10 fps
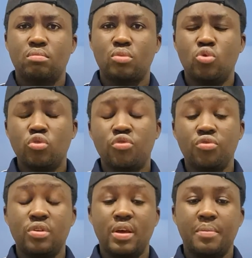go
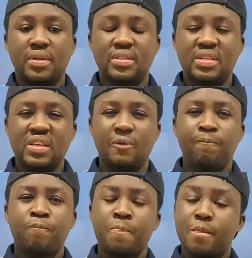through them and see.
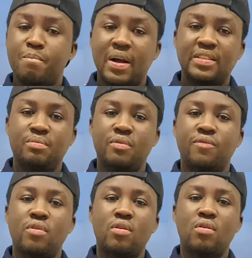But
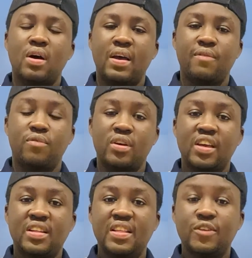before I
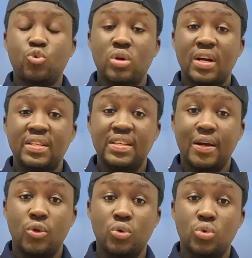forget, let's look at their
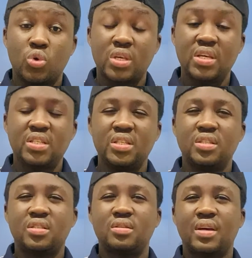
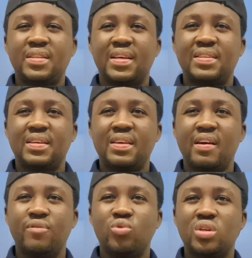locations. As I said, they
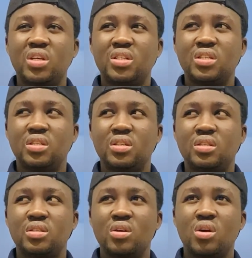have
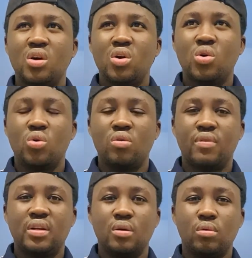locations all
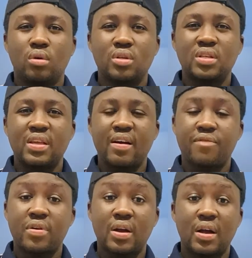over the world. In
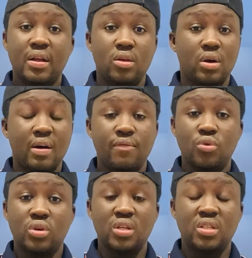Africa, they have
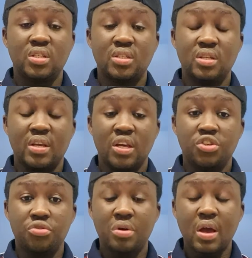locations in
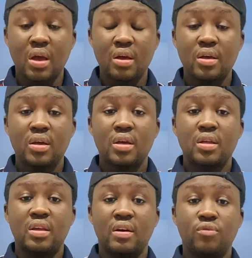Nigeria,
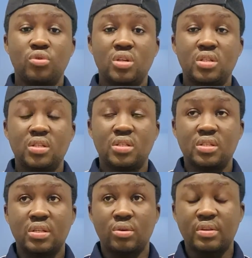they have locations in
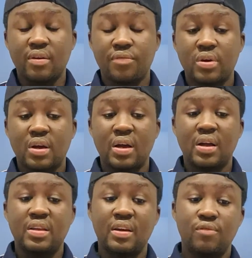South
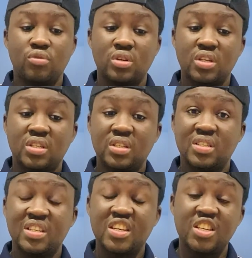Africa, they have locations
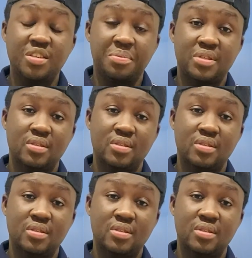in Egypt.